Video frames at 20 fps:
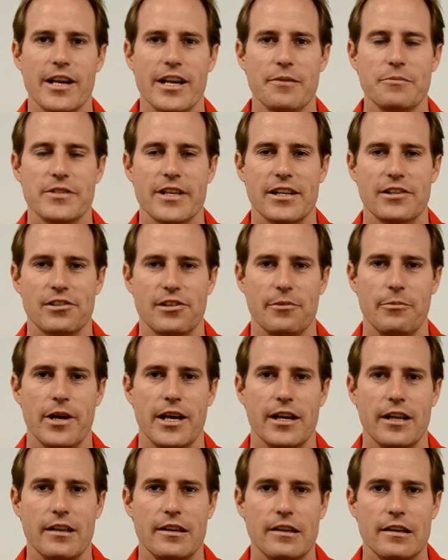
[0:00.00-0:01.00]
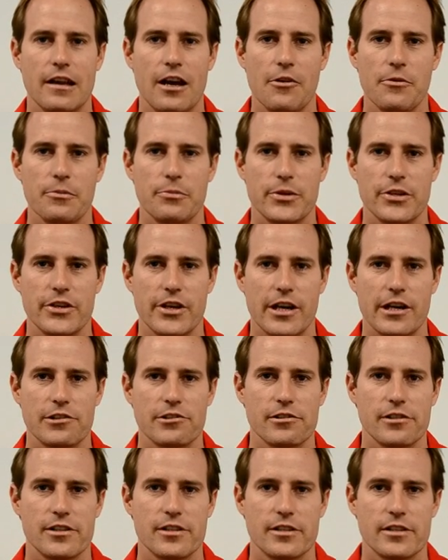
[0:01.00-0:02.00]
name's Ash Mahoney. I'm a
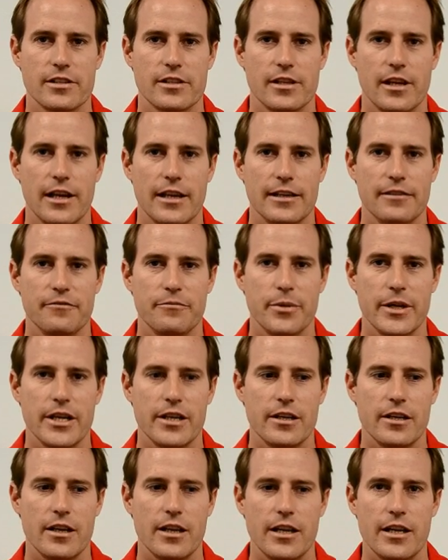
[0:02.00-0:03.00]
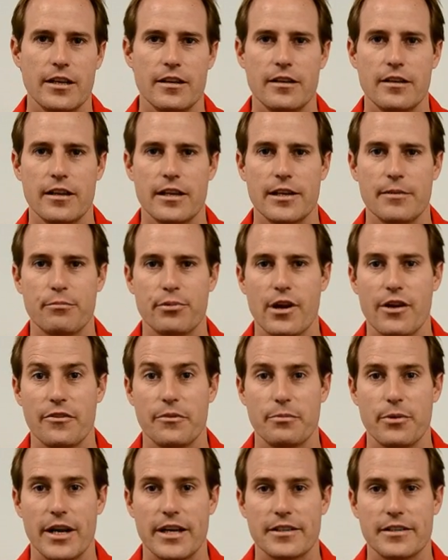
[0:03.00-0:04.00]
podiatrist. I've been in
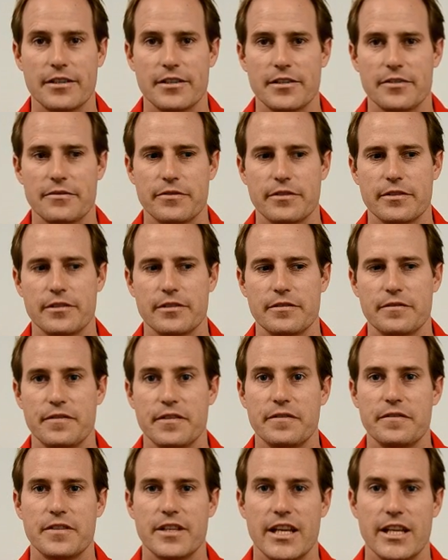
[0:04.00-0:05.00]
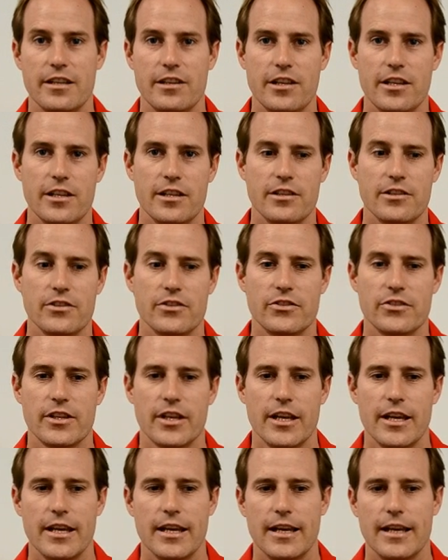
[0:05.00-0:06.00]
private practice for 15 years,
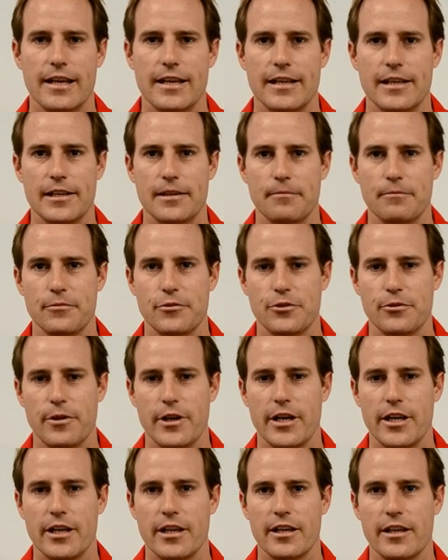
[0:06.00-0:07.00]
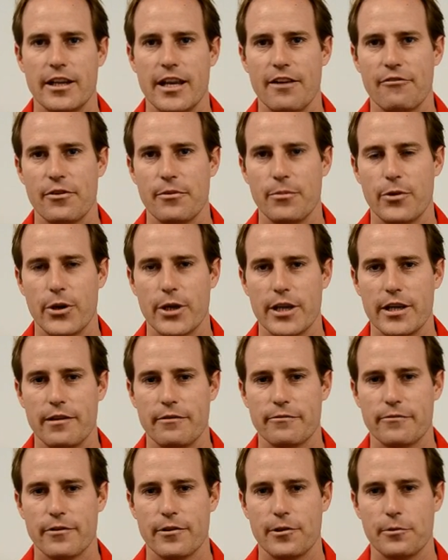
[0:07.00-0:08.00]
treating everybody
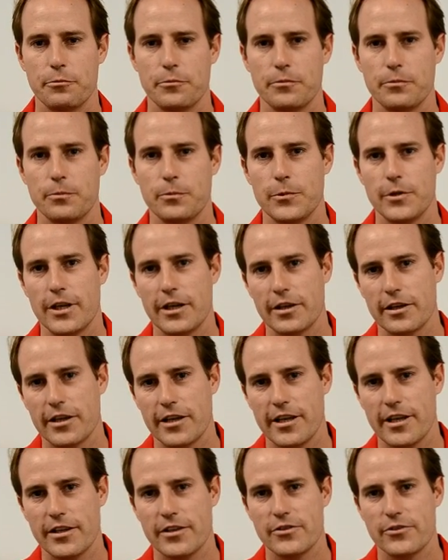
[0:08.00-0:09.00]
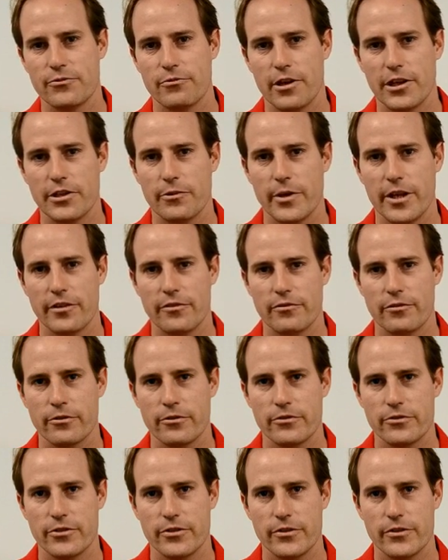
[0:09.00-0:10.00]
from young kids right the way
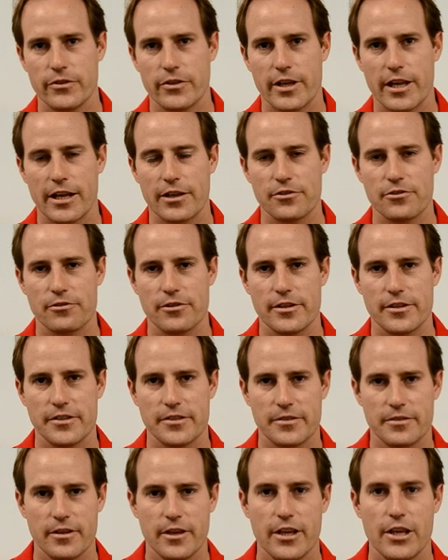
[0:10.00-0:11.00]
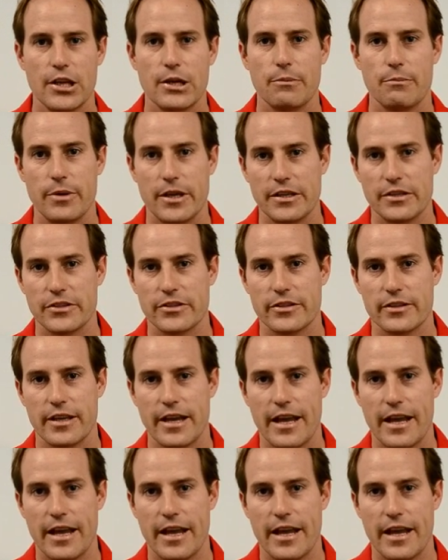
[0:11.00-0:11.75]
through to the country's best